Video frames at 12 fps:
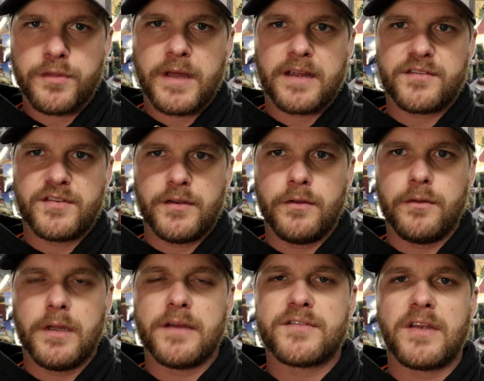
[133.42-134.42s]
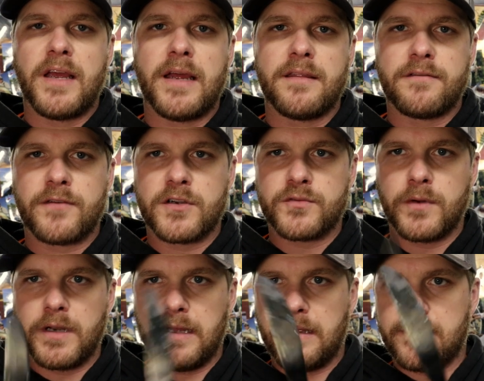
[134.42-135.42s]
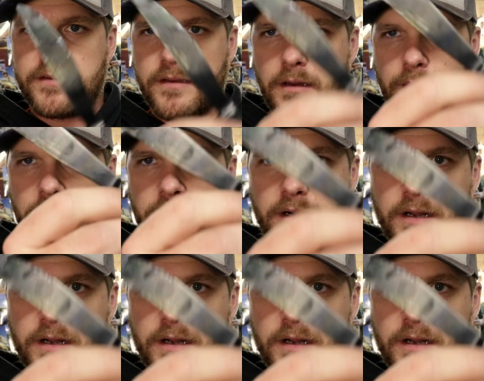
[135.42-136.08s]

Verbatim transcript: things to do this. And the first one is a butter